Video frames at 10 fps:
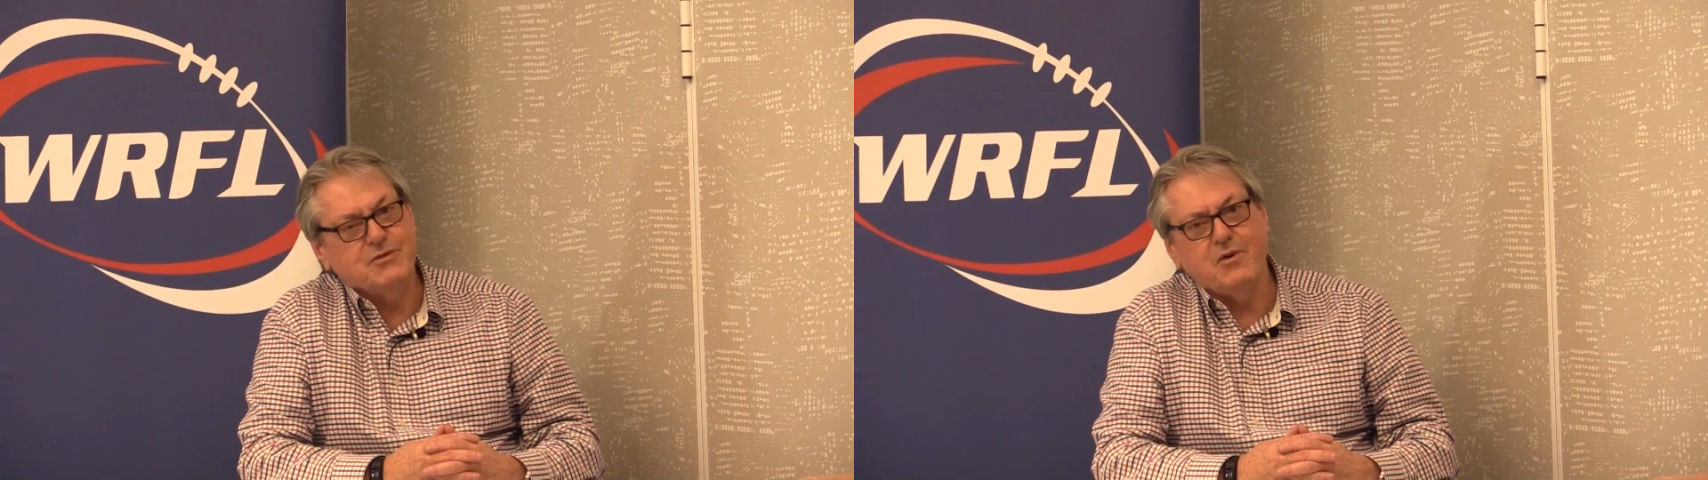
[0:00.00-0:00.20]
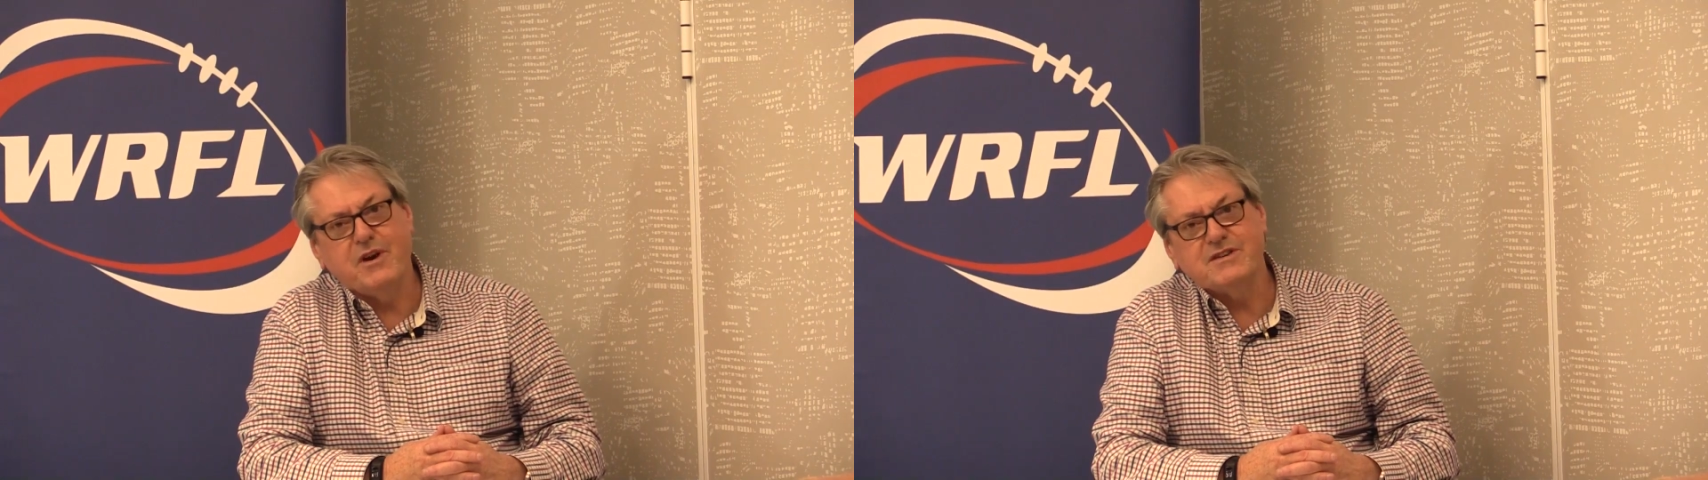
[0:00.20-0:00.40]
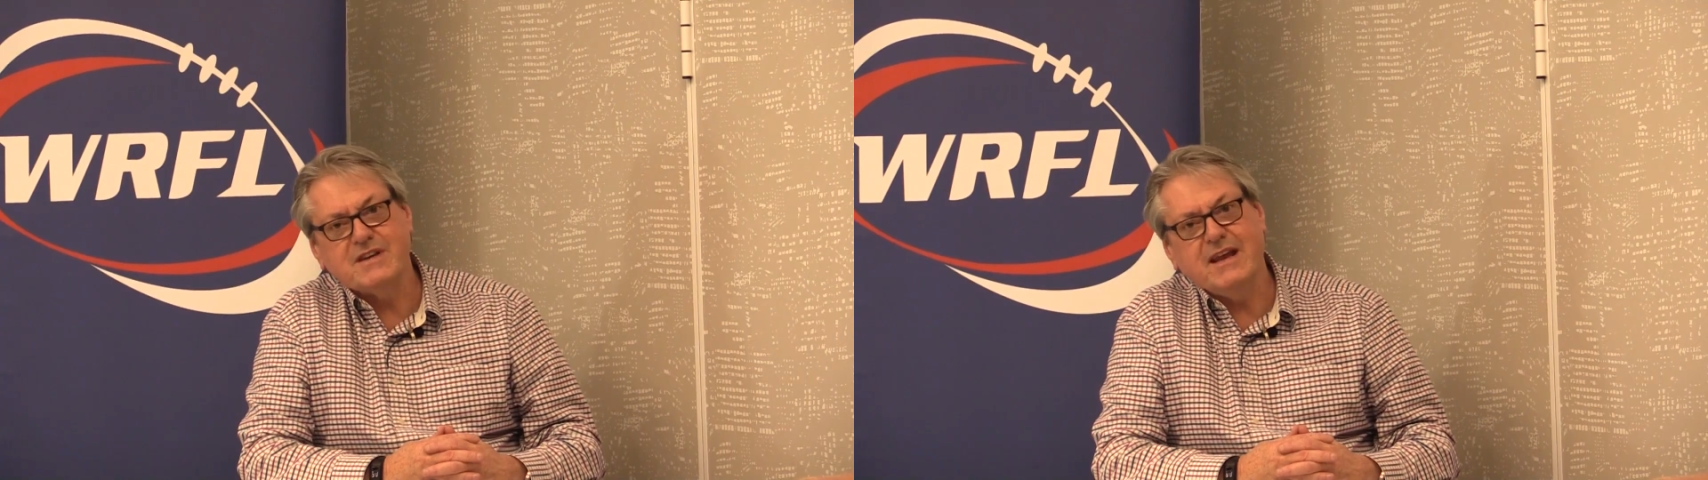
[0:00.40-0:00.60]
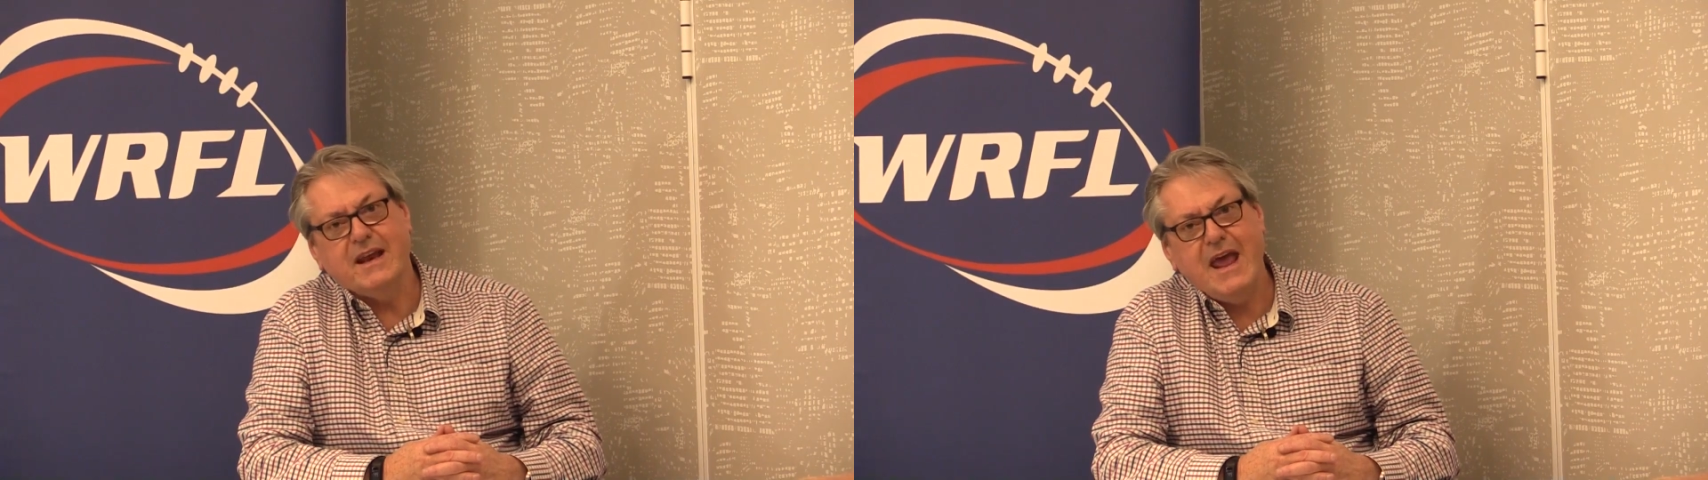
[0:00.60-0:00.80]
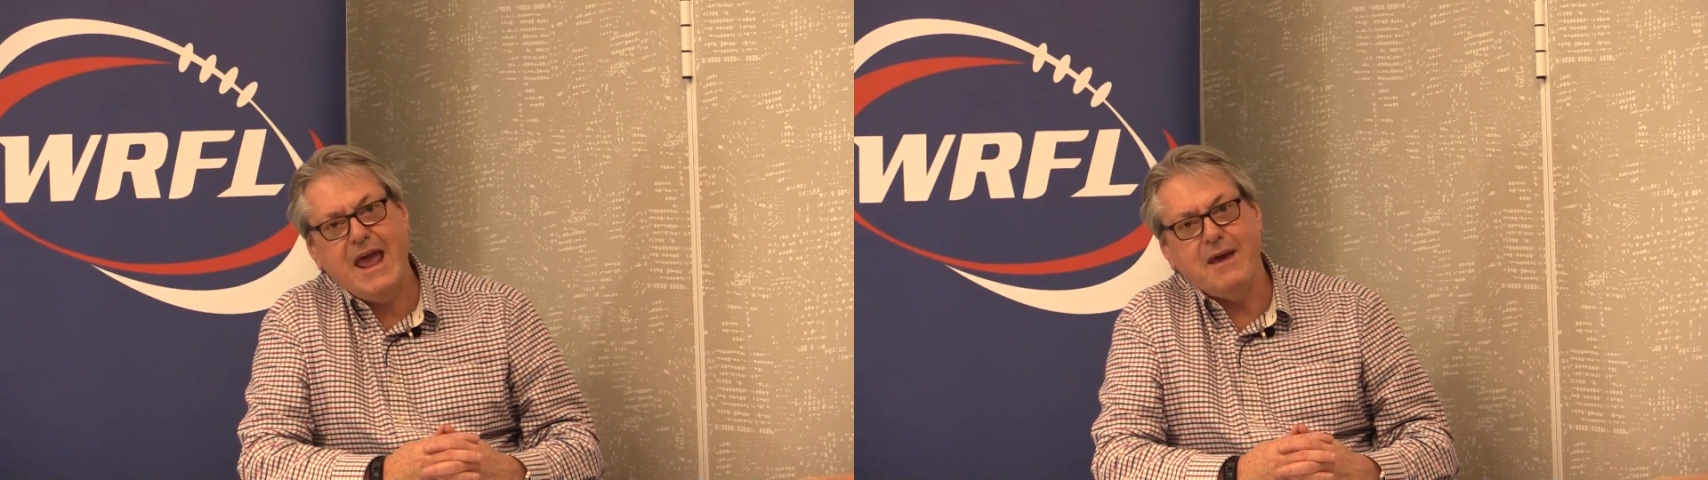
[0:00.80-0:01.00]
to Rod is
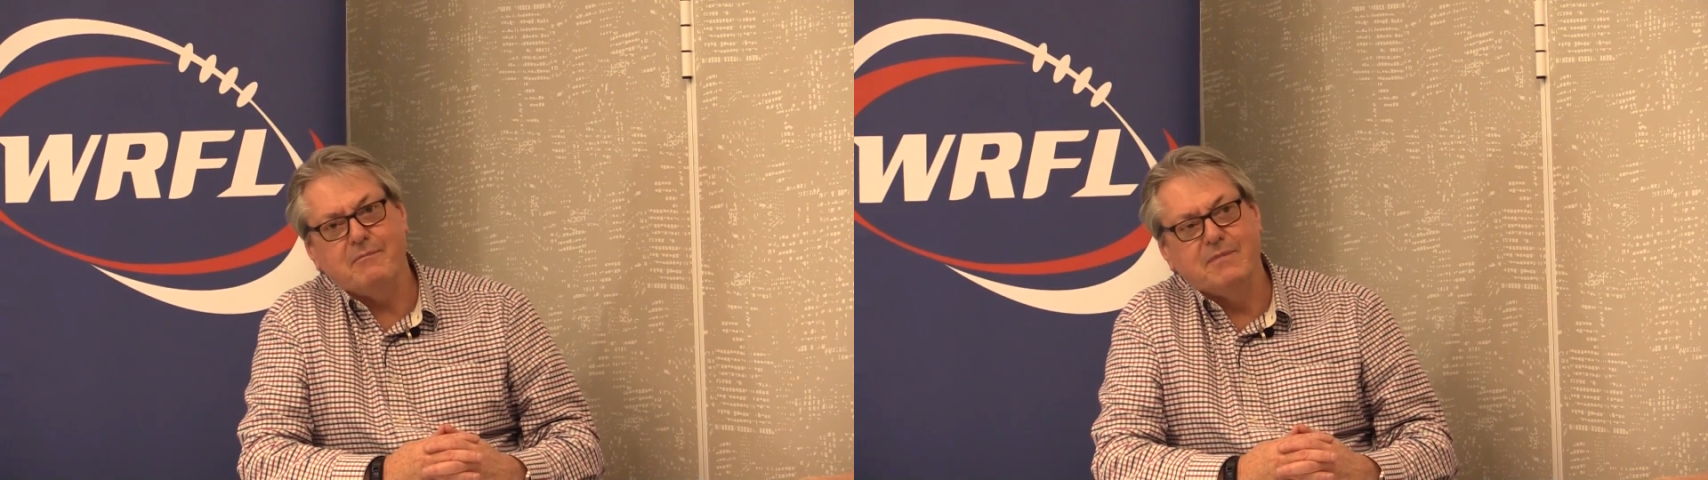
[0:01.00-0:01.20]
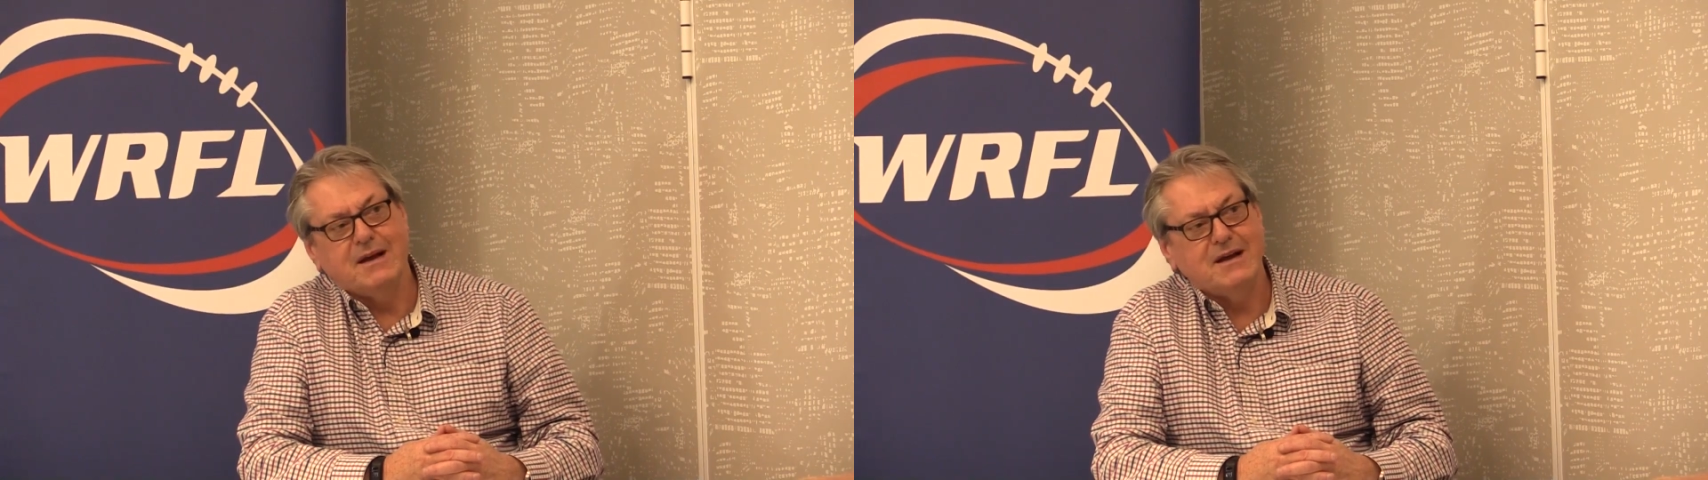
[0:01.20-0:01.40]
Ian Hamm,